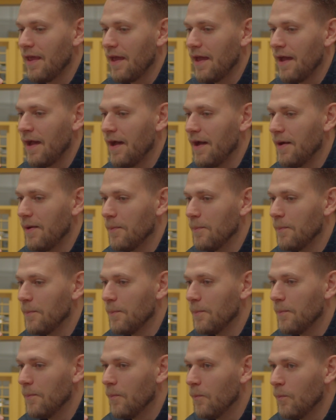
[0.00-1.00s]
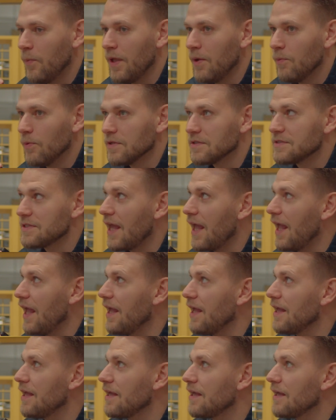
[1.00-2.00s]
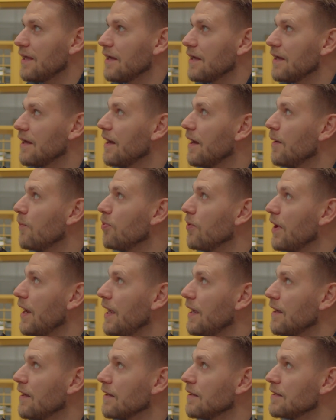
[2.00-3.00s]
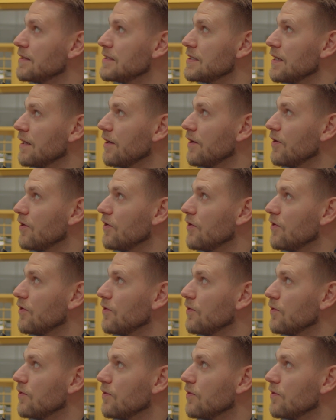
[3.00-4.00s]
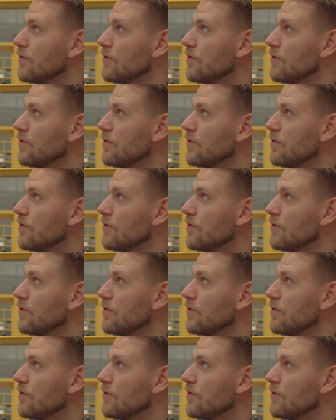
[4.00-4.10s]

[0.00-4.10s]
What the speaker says: We will take a break until